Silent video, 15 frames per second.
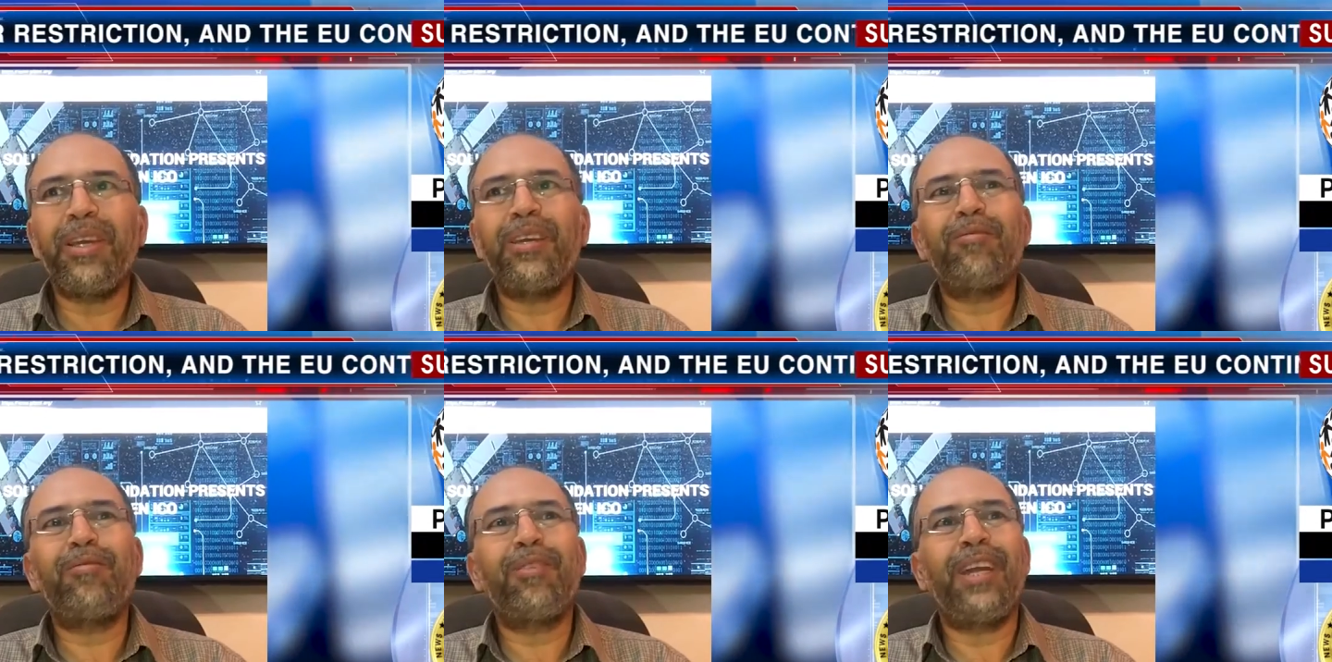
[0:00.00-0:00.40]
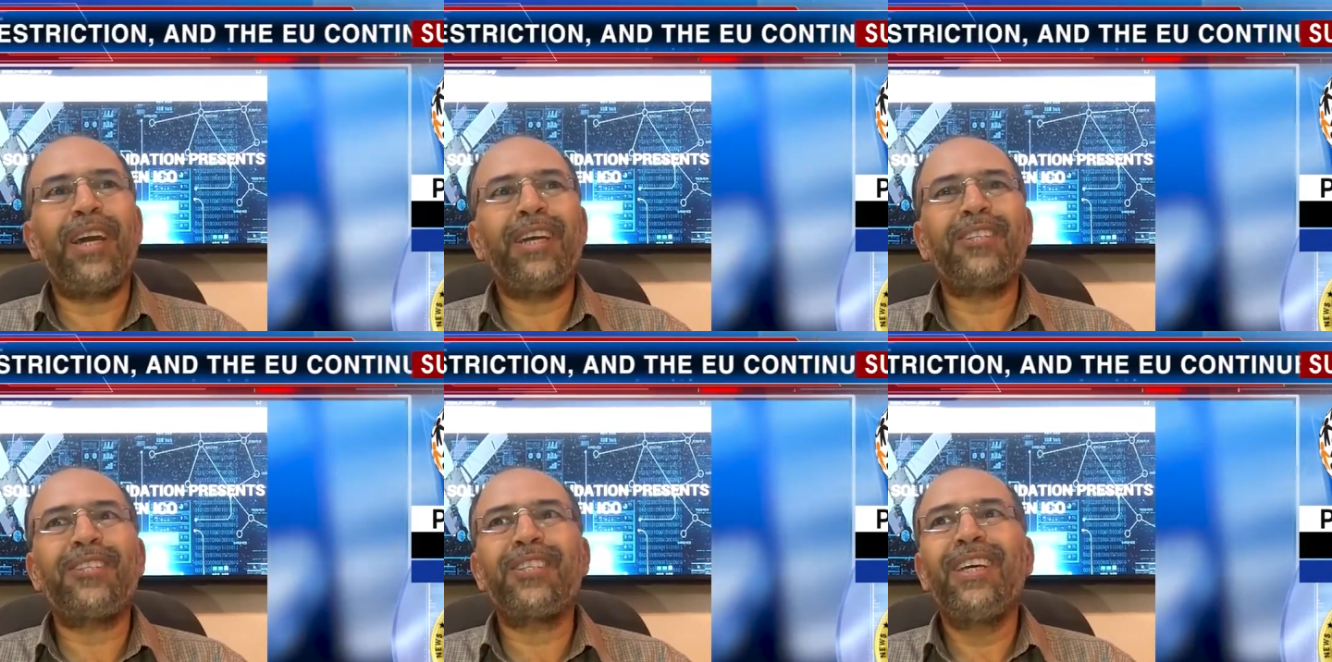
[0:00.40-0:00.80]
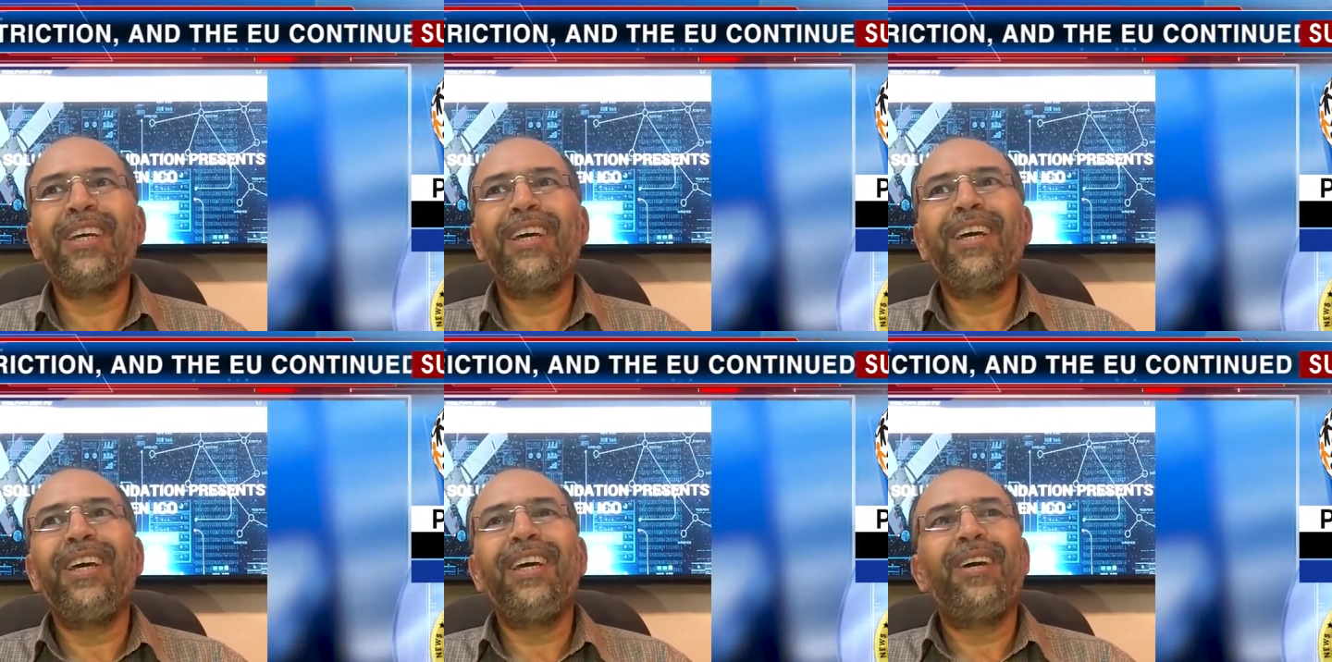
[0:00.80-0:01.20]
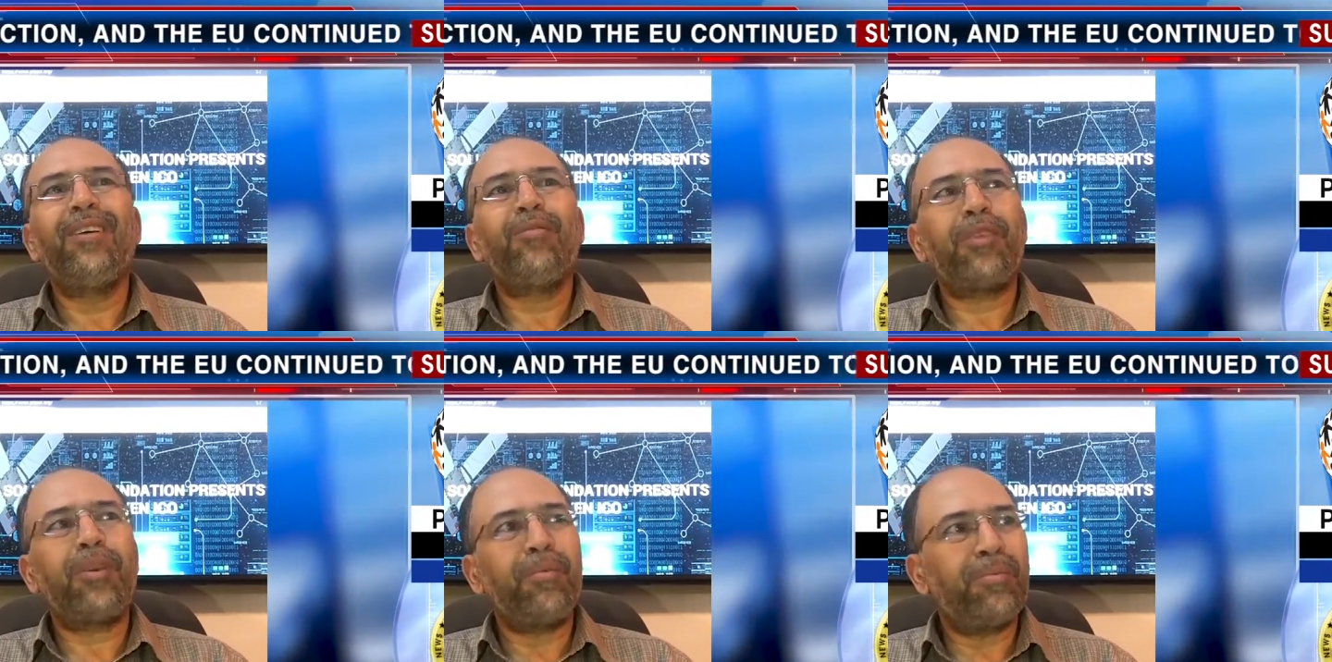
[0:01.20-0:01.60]
in finance
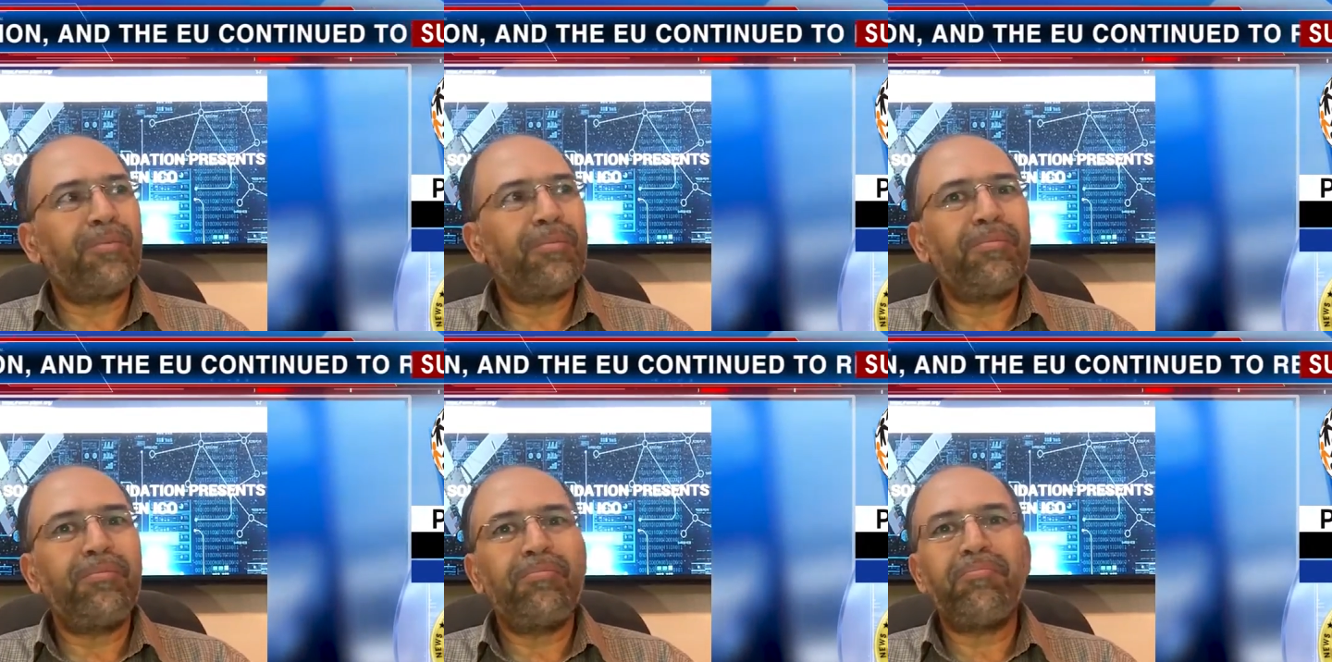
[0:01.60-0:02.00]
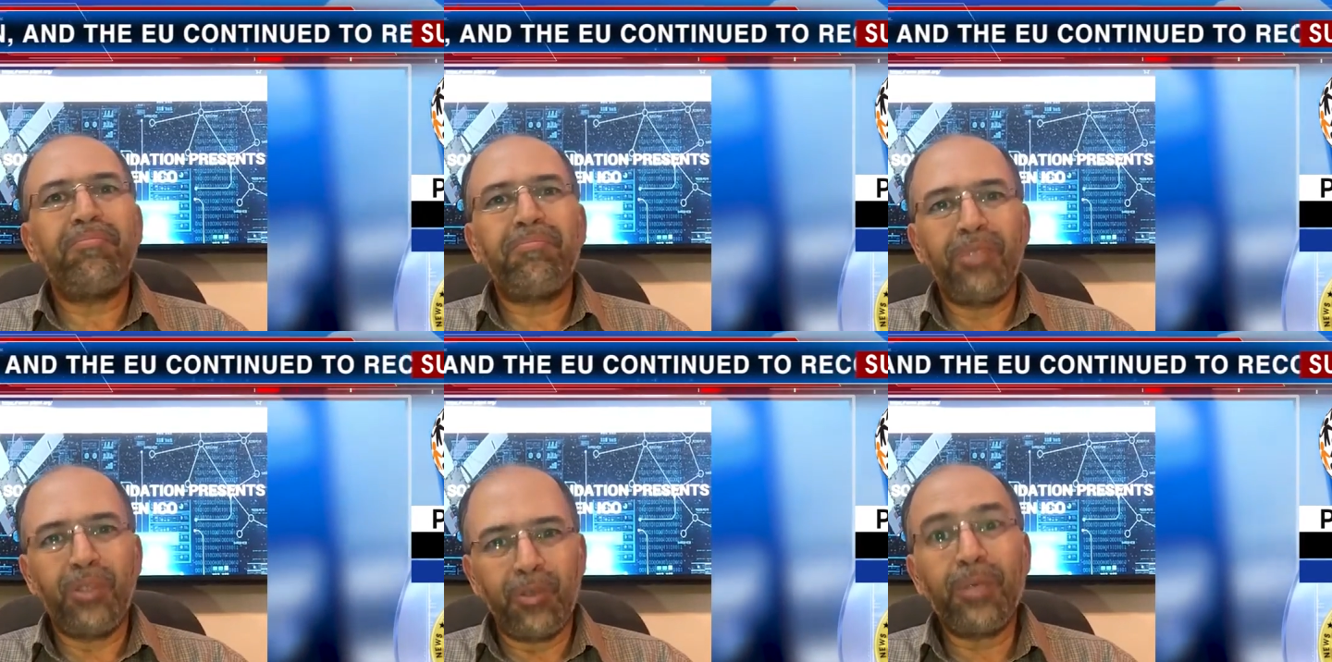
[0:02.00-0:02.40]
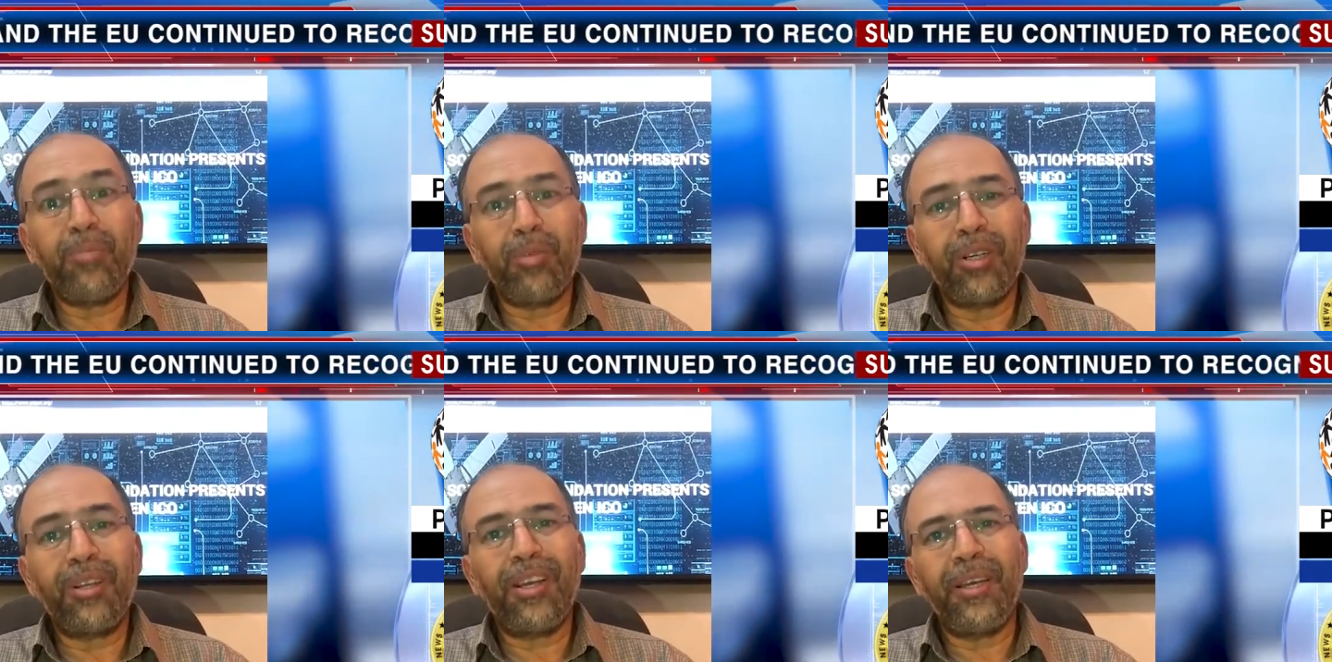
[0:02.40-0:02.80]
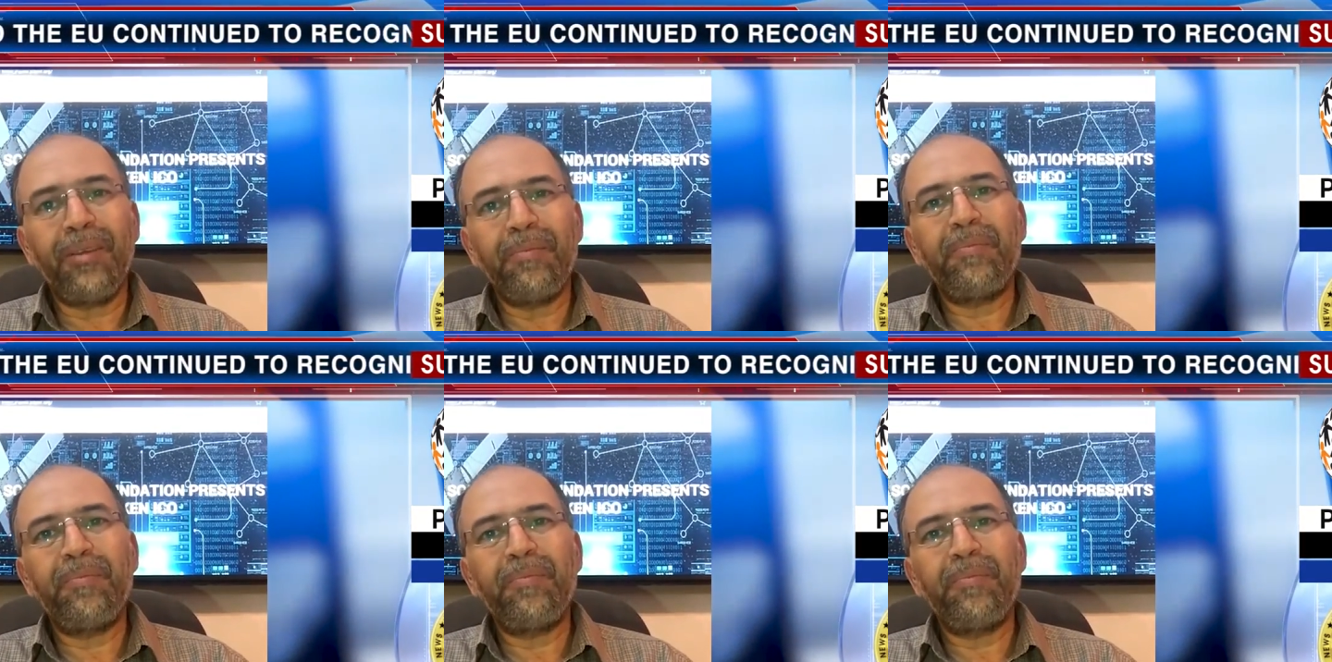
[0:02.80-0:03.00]
from UC Berkeley.